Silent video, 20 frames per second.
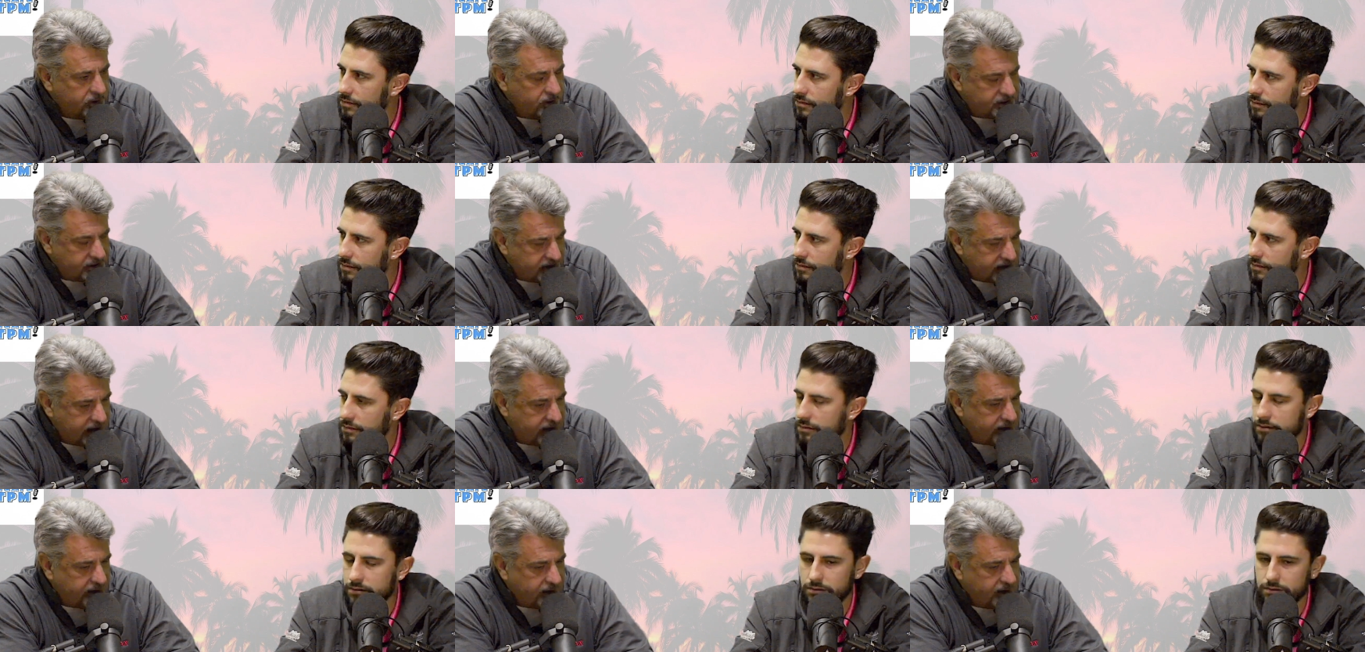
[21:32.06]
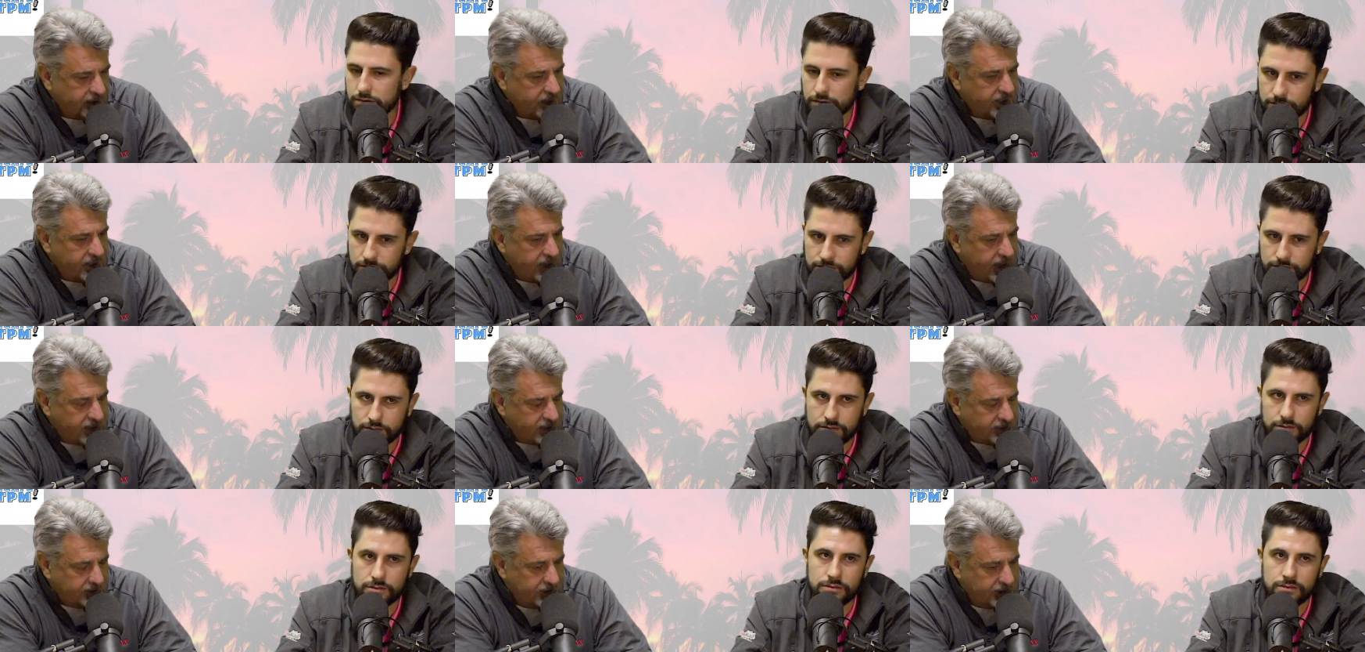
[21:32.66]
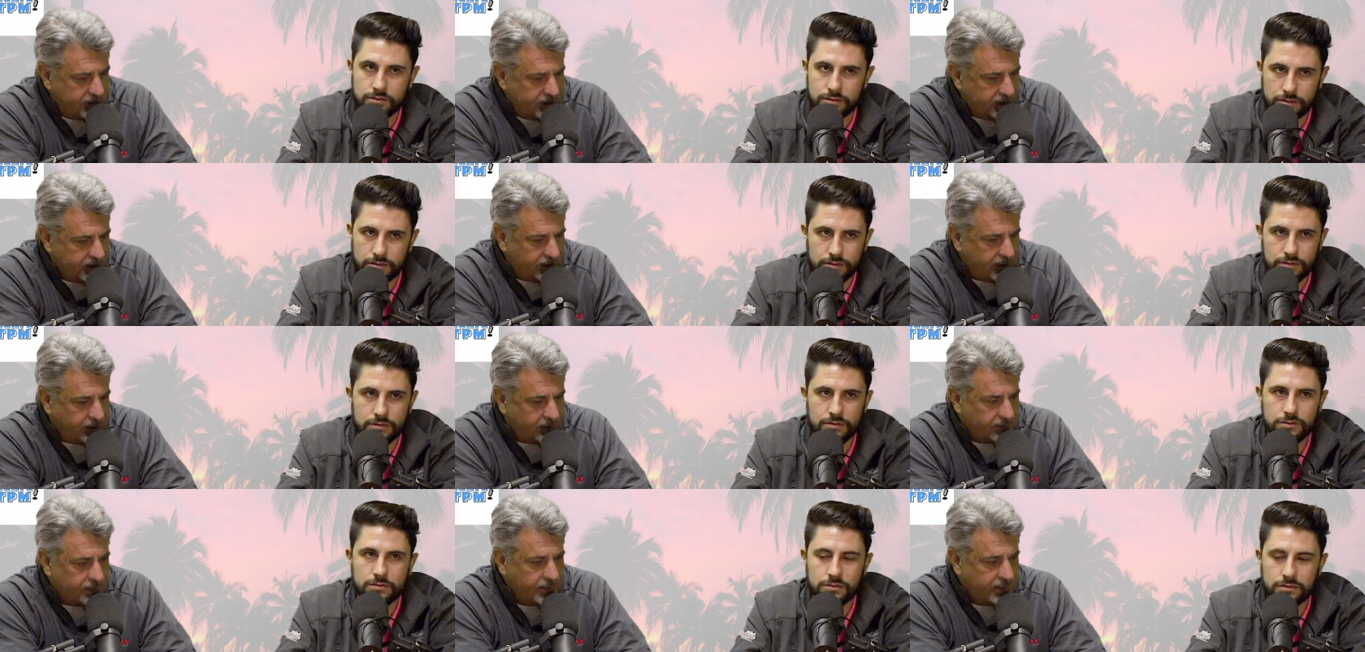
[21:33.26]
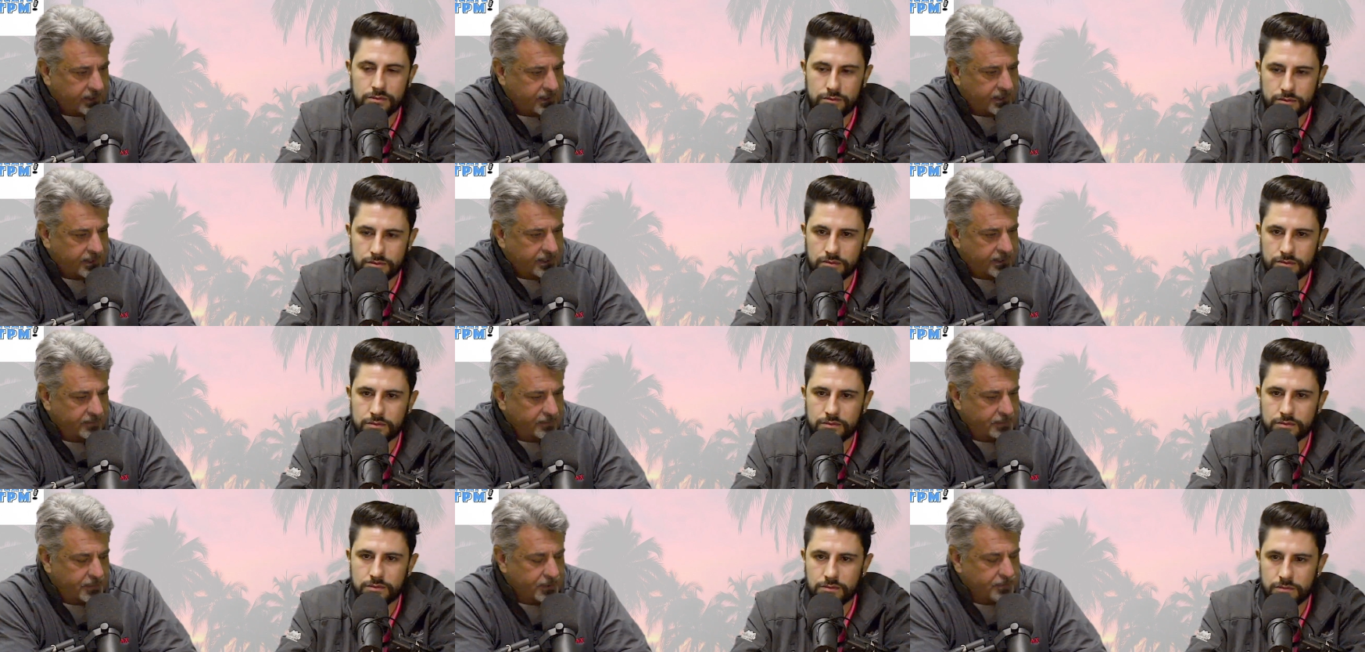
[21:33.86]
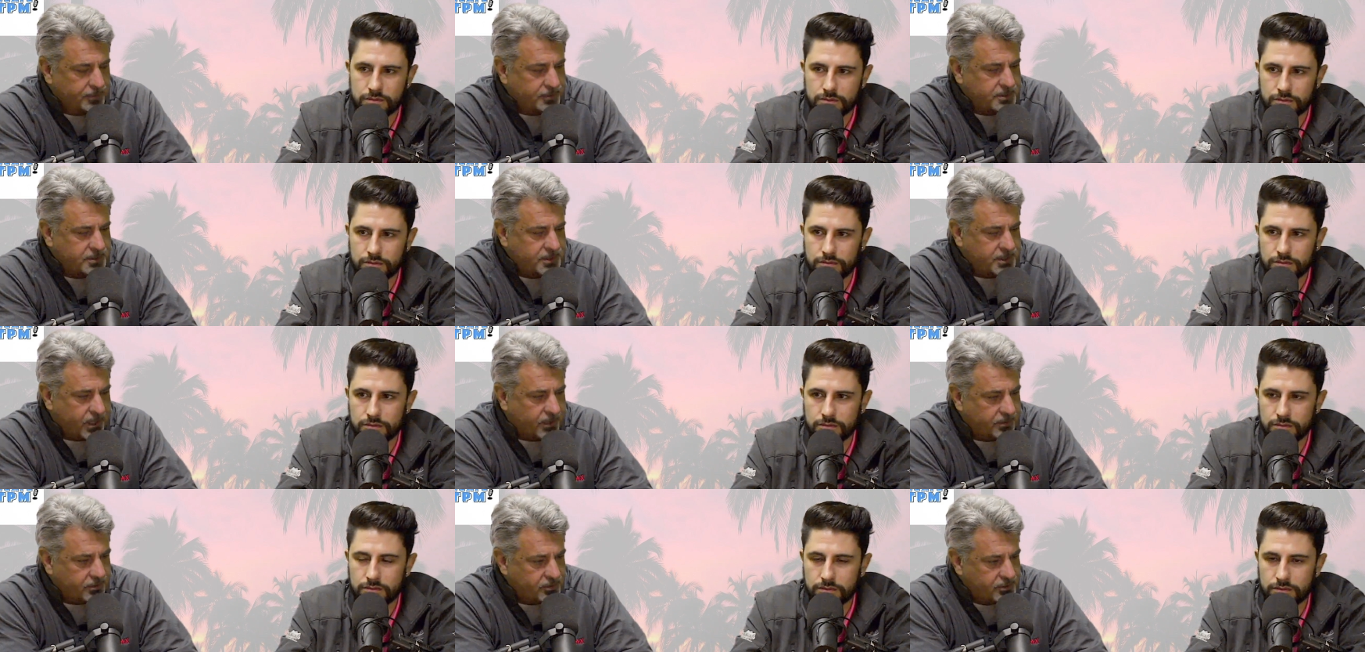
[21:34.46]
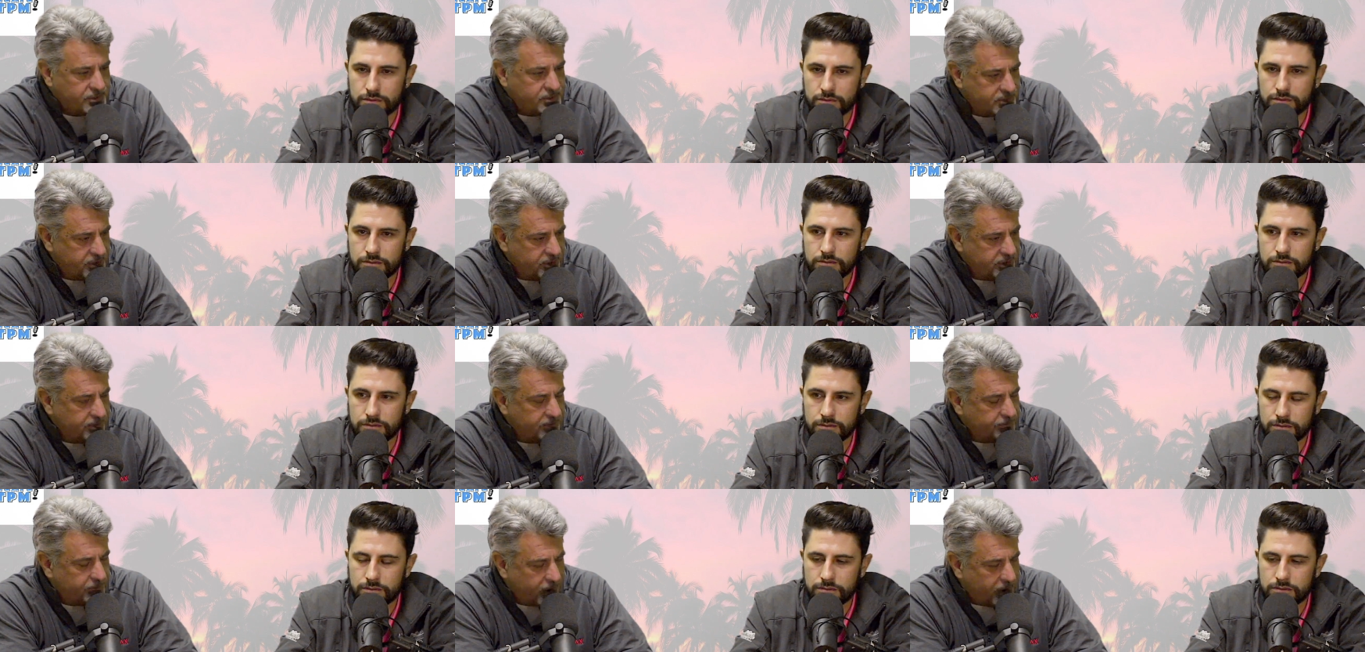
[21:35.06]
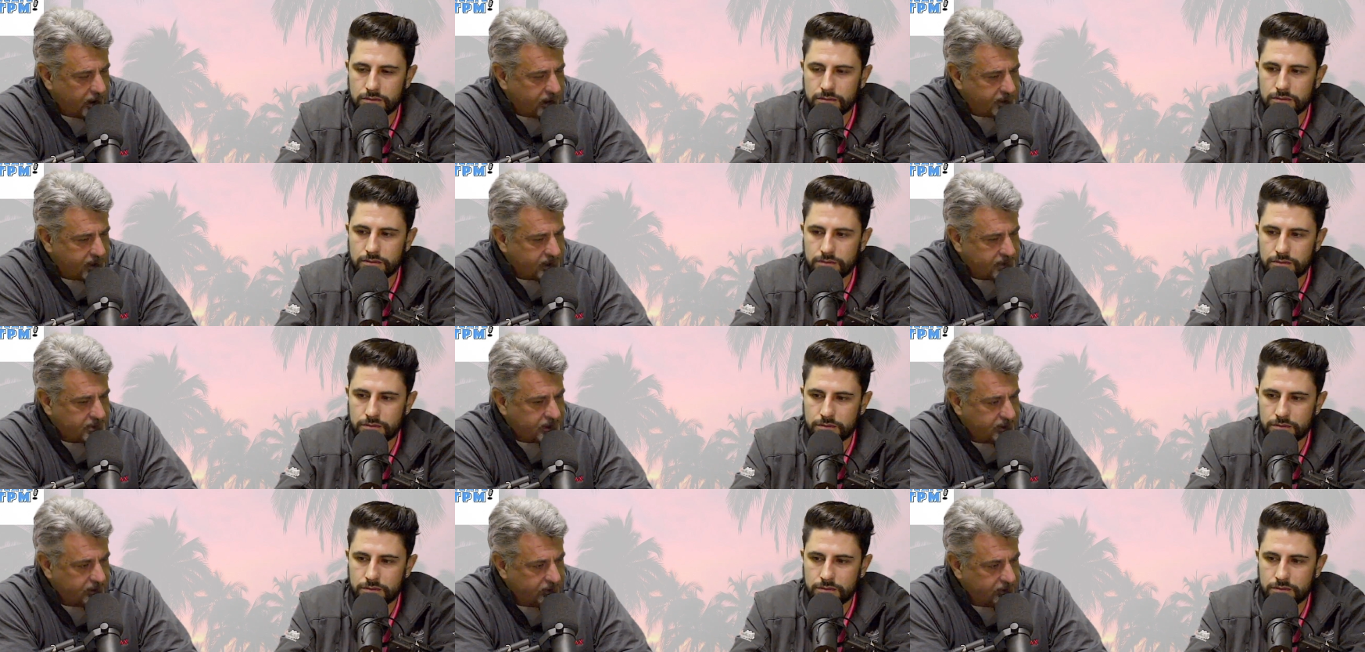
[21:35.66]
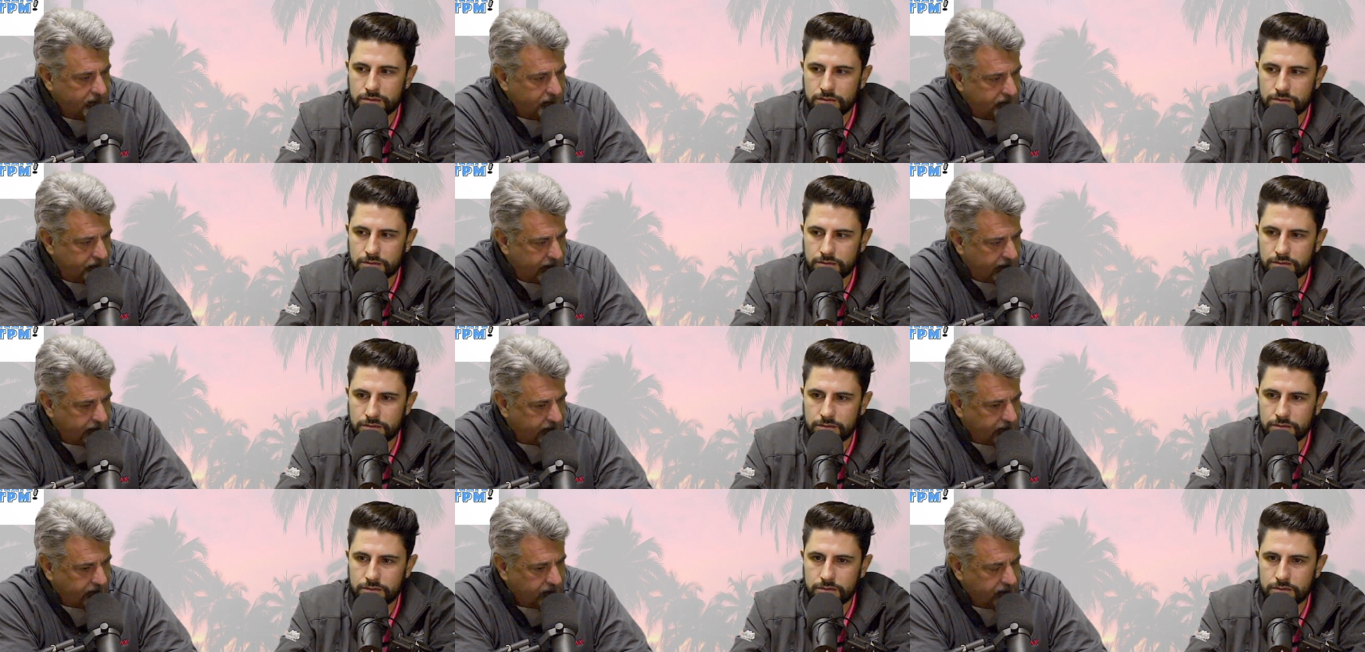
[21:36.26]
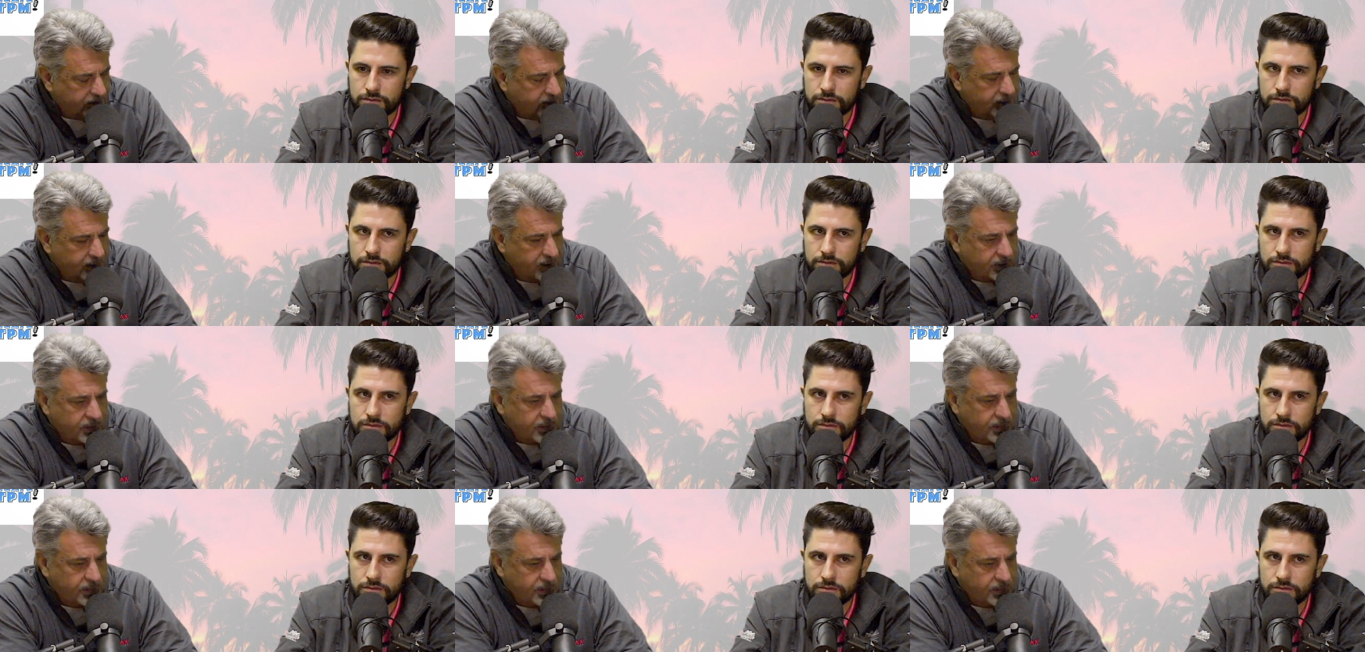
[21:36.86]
Speaker 1: you said mm-hmm. at the beginning. Like, if people just understood the process a little bit better,